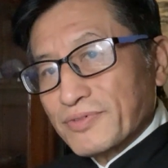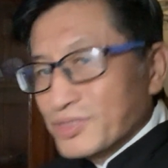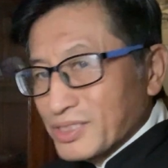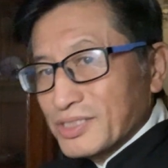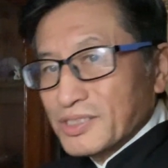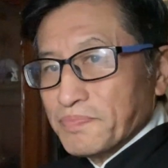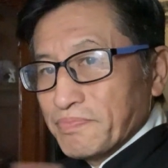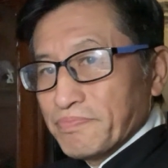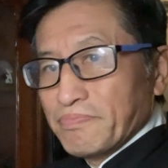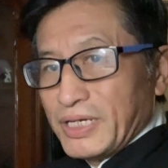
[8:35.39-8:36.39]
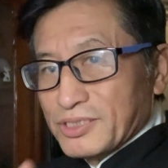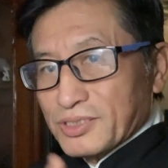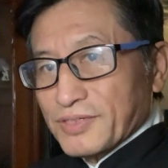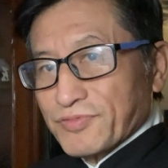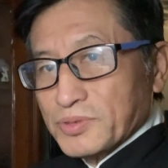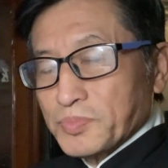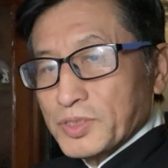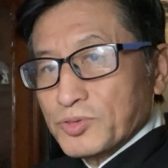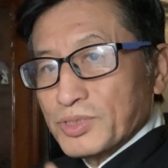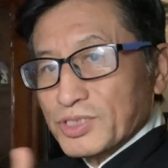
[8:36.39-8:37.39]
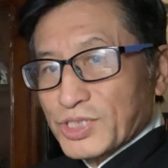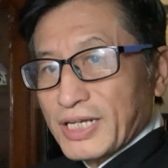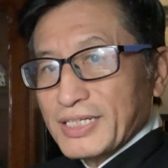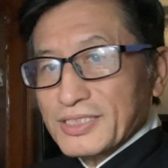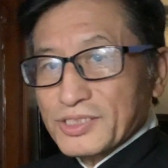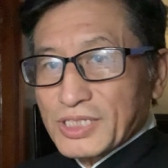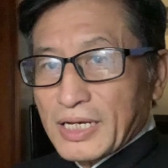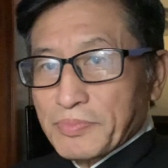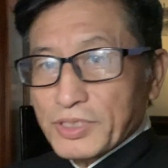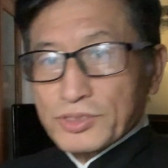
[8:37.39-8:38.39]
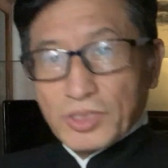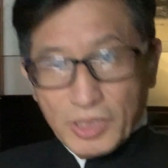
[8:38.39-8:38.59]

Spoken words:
This is the major difference between the Chinese and Japanese.